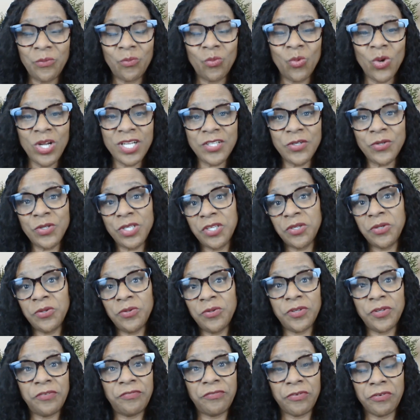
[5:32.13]
What do
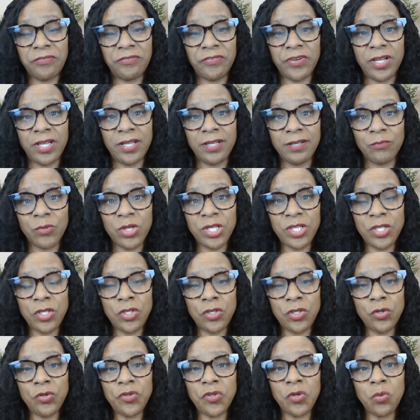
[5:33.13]
you do for fun? What do
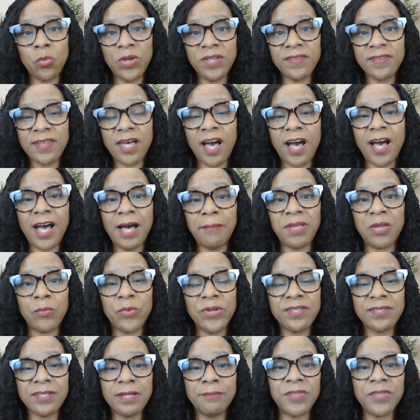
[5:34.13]
you do? What's a hobby?
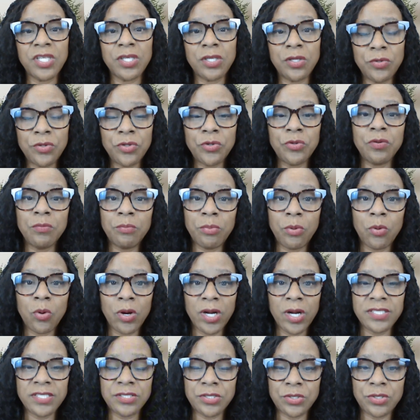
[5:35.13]
What's something you do to
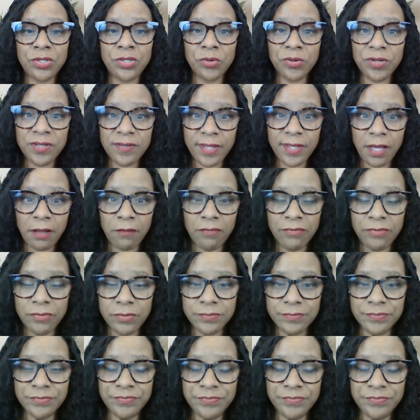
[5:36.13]
pour into yourself?